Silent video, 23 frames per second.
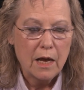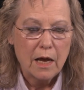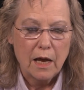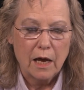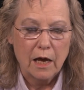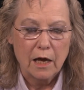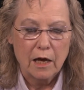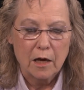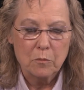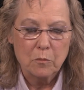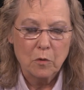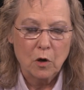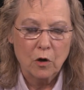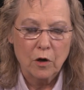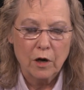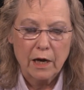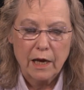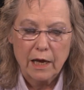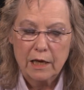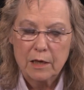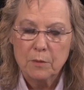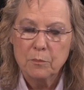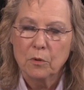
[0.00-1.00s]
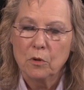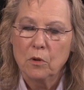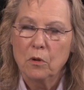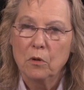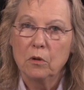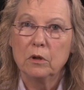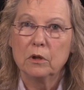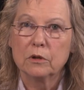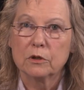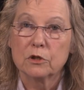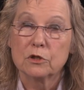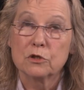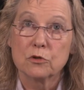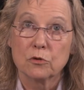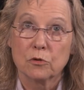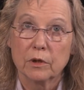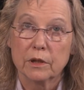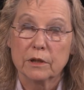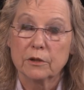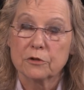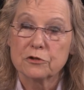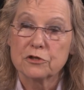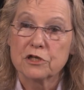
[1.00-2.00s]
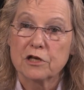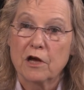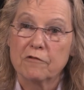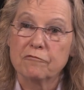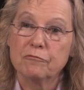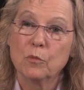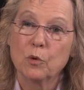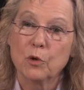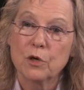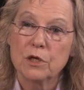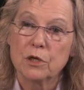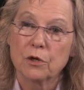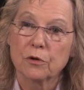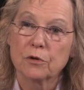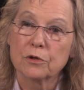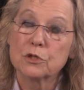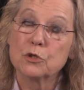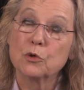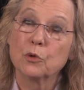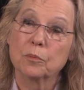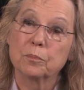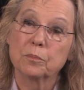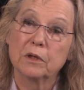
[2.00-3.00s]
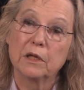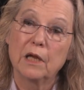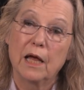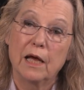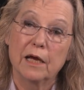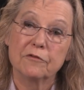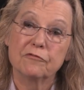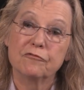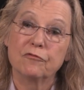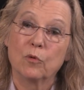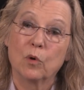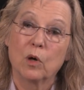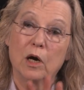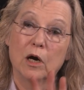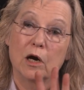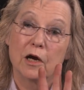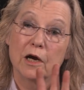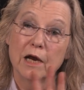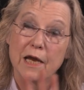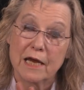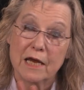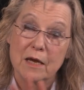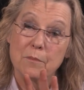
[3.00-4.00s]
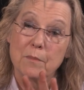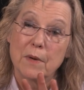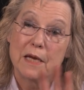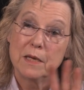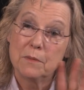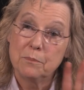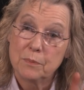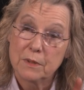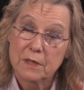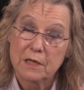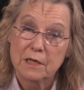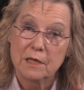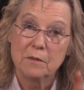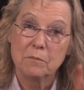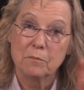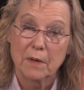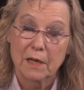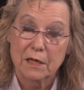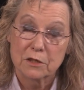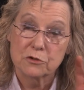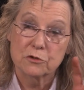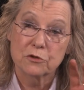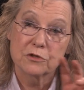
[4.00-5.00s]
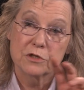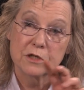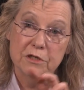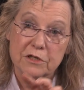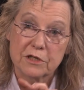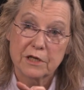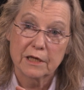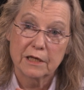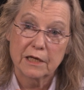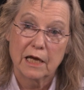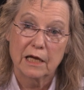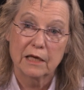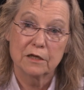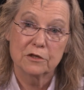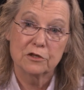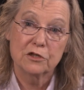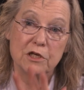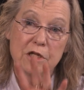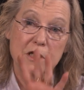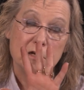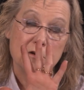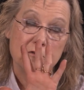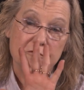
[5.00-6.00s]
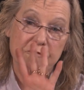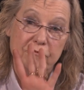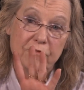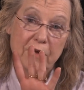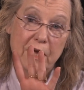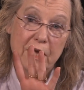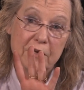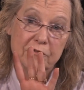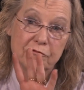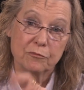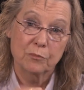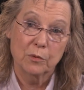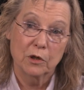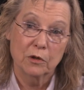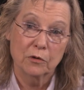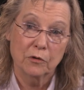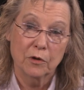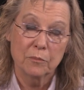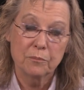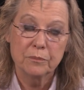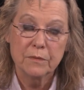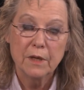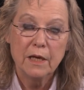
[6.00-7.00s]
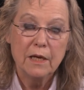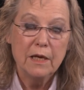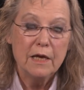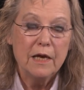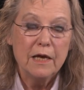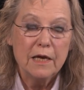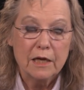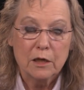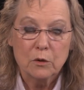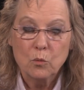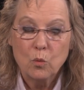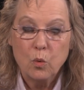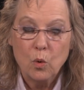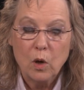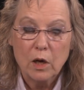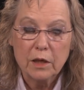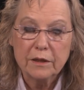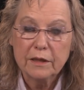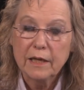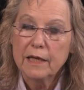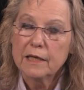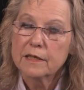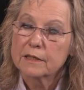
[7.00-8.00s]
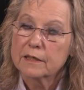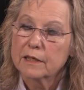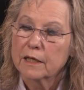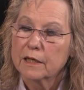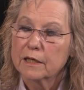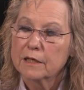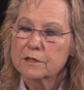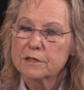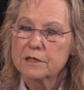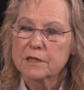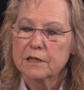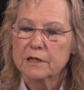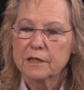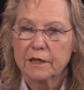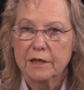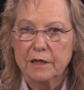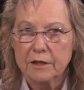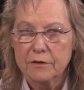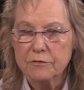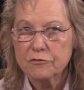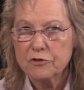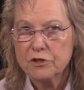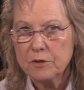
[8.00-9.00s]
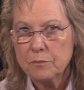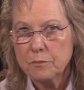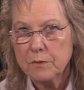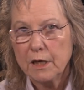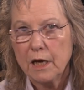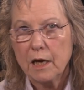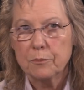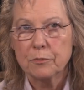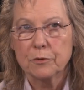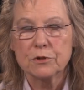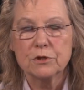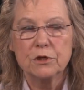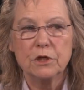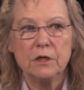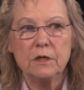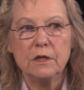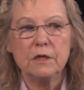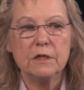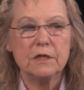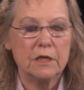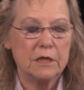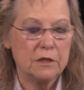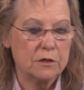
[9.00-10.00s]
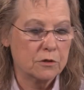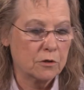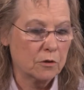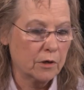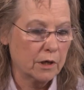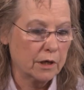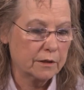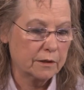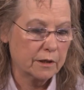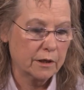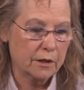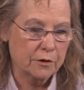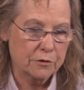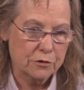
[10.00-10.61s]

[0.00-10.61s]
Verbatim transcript: um, are able during their sophomore year to apply for our MAP, Master's in Psychology 5 program. And what that does, it gives them the opportunity during their